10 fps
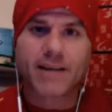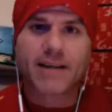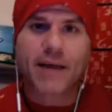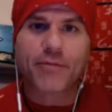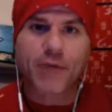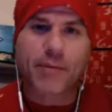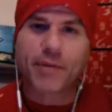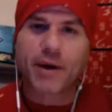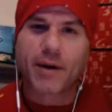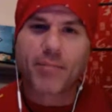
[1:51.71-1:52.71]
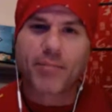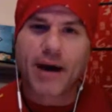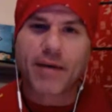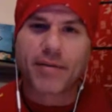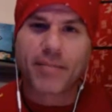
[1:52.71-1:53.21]
that through everything
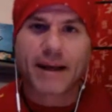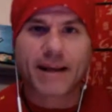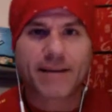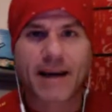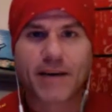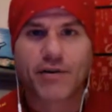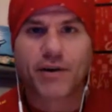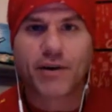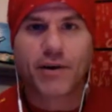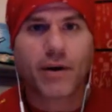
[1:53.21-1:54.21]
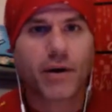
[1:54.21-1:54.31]
breath, meditation,